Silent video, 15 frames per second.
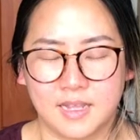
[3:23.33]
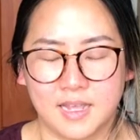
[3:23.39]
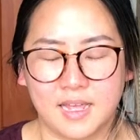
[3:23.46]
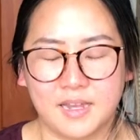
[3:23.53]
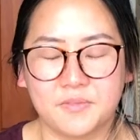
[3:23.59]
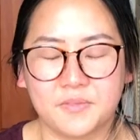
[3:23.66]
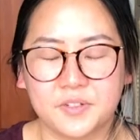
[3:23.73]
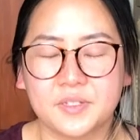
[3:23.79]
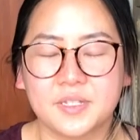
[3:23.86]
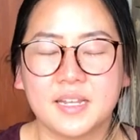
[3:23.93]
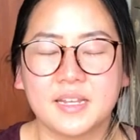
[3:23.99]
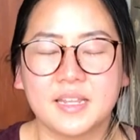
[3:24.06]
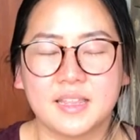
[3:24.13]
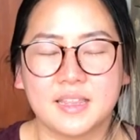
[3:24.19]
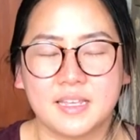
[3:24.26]
And if there's
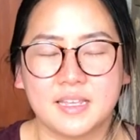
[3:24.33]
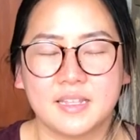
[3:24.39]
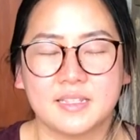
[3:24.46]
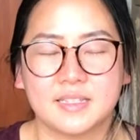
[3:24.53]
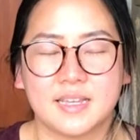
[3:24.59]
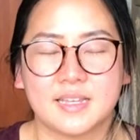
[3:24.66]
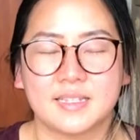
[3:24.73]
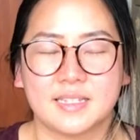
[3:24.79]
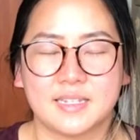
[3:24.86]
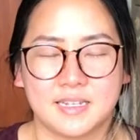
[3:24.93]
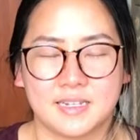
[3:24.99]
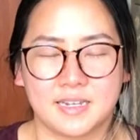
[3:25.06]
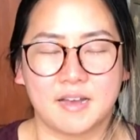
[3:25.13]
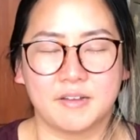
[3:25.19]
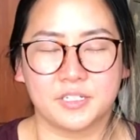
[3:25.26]
any things that
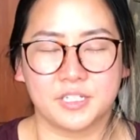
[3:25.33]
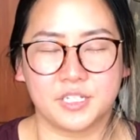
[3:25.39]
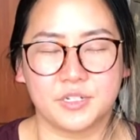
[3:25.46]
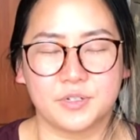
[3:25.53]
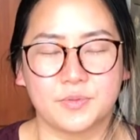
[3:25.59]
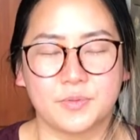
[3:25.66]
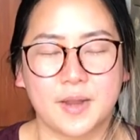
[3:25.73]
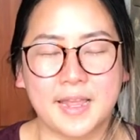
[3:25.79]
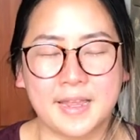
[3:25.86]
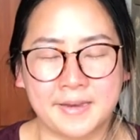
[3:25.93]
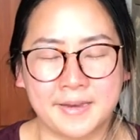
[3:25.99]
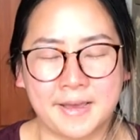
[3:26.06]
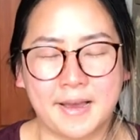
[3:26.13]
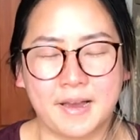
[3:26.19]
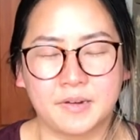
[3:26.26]
stand out to you right
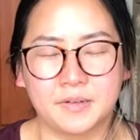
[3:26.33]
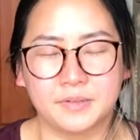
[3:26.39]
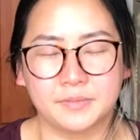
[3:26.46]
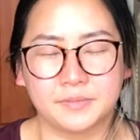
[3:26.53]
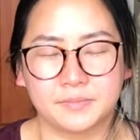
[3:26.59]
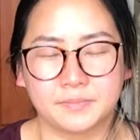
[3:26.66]
now,